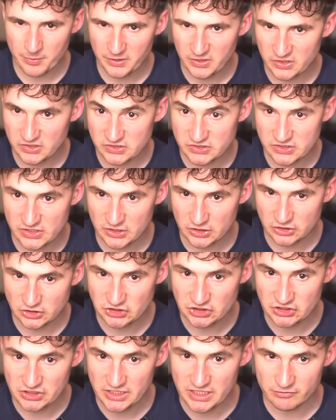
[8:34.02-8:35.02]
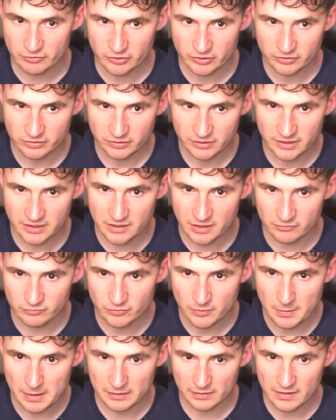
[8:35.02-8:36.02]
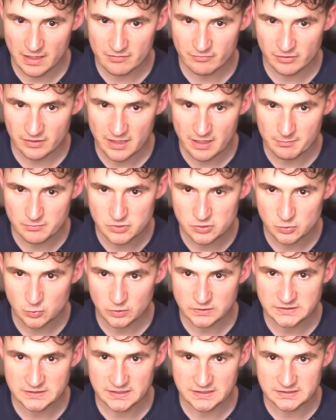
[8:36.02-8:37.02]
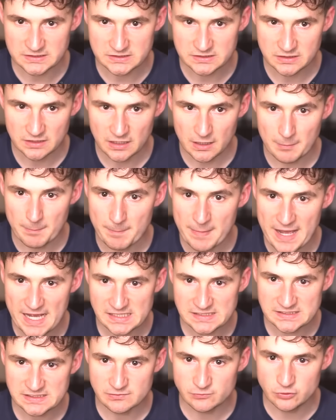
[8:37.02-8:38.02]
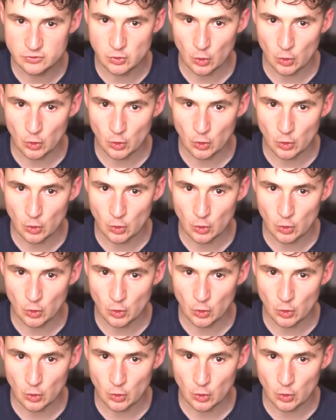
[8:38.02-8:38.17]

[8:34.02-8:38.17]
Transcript: because there's never enough lava lamps. What's this? A massive